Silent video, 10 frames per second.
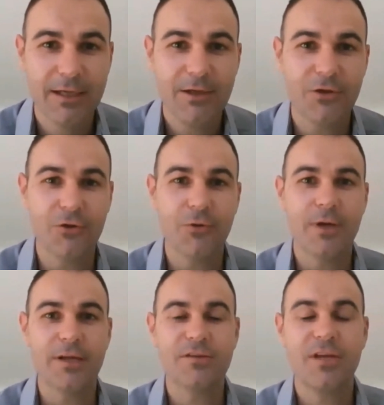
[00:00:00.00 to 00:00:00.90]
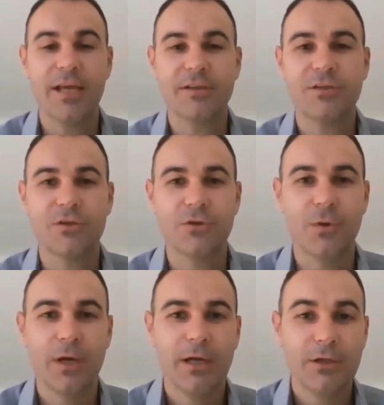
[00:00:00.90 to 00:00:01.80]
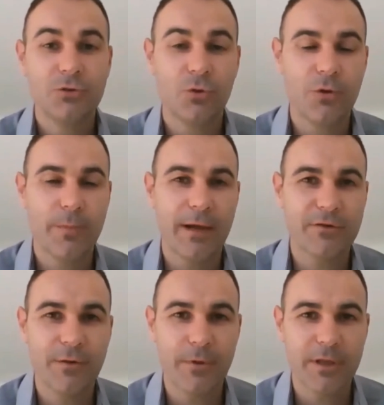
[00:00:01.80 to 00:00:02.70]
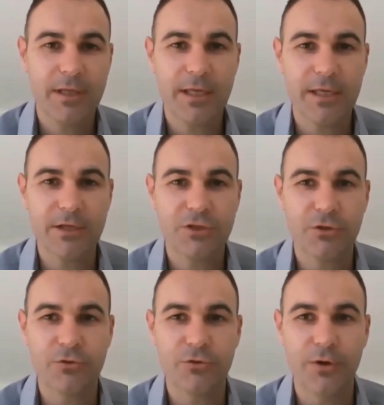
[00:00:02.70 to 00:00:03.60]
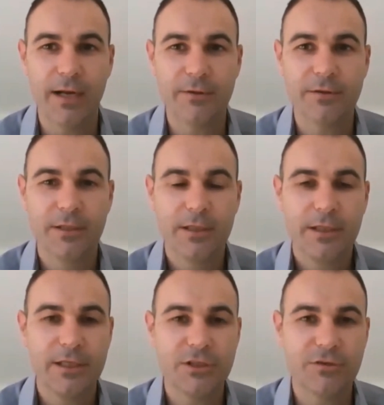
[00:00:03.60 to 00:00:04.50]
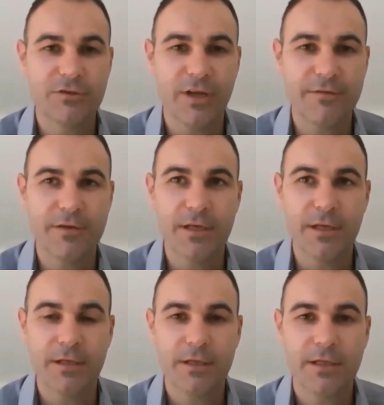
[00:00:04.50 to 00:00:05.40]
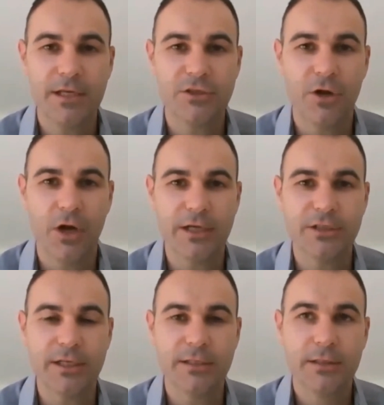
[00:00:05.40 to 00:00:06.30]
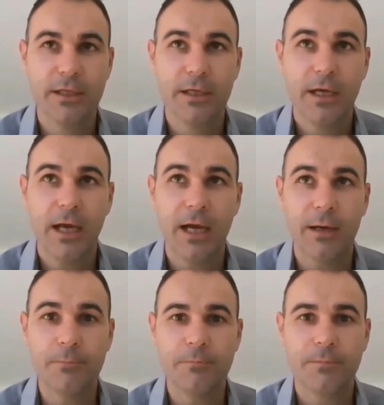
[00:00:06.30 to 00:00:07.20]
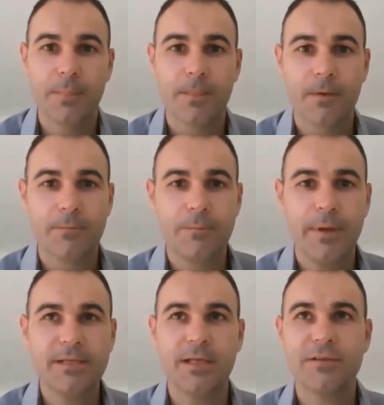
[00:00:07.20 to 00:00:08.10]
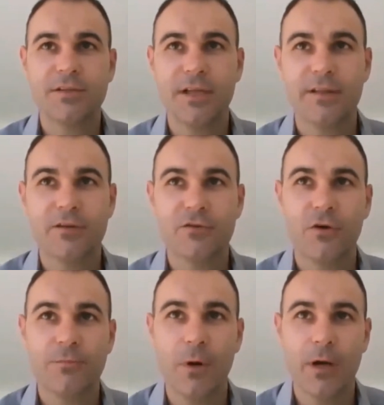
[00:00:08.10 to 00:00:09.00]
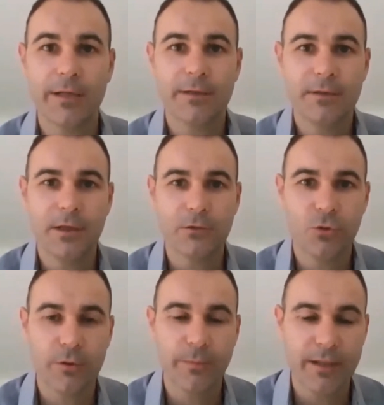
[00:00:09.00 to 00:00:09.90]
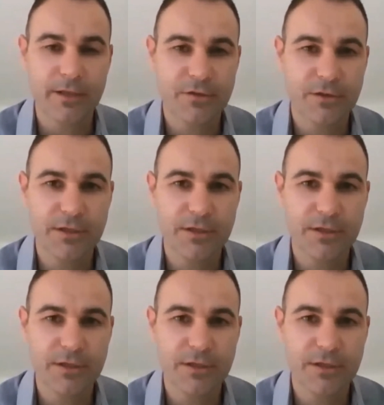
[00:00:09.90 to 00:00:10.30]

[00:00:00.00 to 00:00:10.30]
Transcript: who is here to talk about some of the key issues around kitchen safety and kitchen hygiene. Peter, let's kick things off by talking about these